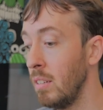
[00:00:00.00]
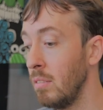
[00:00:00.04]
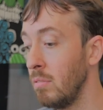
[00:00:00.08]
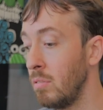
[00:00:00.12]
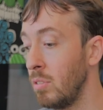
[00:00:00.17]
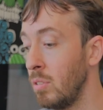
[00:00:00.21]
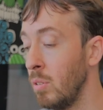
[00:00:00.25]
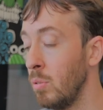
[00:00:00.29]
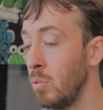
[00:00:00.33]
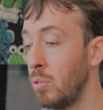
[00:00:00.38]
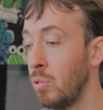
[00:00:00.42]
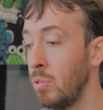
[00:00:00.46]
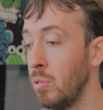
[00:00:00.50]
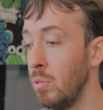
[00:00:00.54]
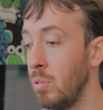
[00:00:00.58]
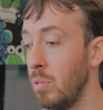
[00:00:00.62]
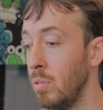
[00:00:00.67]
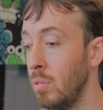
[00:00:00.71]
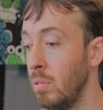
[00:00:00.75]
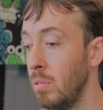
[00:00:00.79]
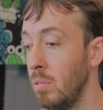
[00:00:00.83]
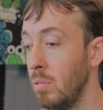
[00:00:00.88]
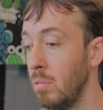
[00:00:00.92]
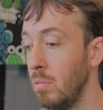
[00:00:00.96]

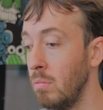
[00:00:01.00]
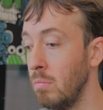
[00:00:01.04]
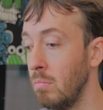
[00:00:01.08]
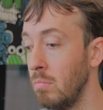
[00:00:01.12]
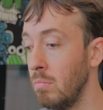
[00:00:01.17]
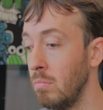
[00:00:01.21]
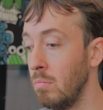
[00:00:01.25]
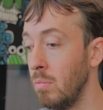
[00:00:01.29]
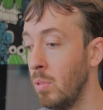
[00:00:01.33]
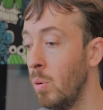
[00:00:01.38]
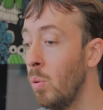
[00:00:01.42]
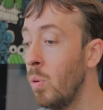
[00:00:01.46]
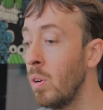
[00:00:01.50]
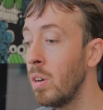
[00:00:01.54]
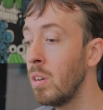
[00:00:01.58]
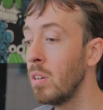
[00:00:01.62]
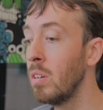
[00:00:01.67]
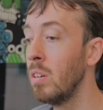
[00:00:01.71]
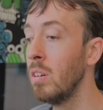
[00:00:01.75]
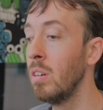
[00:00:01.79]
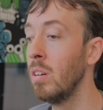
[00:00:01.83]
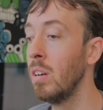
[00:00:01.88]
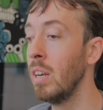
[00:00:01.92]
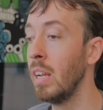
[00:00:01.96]
social
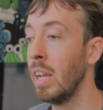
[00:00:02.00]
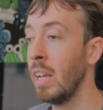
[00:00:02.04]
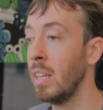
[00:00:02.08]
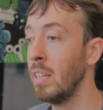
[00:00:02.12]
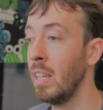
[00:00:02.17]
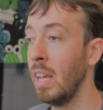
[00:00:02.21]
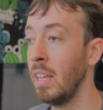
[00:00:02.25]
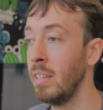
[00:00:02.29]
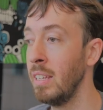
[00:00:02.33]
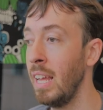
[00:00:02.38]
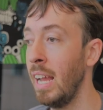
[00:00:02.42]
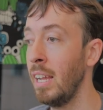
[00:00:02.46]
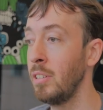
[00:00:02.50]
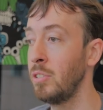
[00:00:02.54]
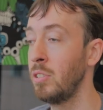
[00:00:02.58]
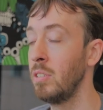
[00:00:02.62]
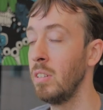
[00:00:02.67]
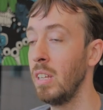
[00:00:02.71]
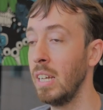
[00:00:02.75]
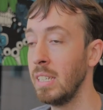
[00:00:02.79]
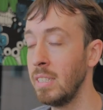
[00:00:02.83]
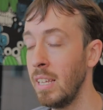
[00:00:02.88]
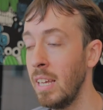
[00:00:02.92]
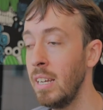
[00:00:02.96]
order and
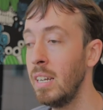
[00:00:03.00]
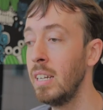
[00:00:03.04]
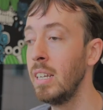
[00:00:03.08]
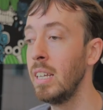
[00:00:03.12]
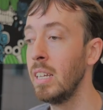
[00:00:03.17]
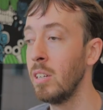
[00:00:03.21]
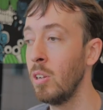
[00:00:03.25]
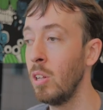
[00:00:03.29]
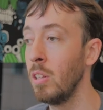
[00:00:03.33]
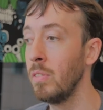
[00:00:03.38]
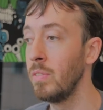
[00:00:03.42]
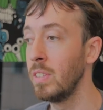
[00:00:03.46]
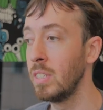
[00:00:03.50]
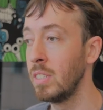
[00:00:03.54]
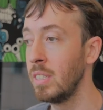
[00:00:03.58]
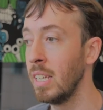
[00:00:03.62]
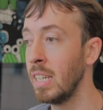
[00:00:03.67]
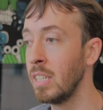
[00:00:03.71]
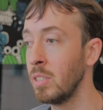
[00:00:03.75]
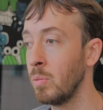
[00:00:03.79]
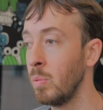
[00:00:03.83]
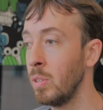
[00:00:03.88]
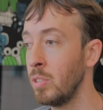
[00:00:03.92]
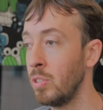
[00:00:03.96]
national identity and all of these
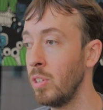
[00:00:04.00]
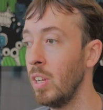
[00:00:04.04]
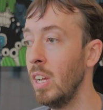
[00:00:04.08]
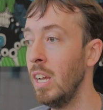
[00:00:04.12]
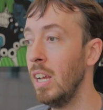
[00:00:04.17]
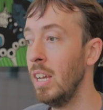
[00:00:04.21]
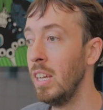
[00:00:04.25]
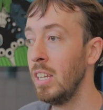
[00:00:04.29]
things which,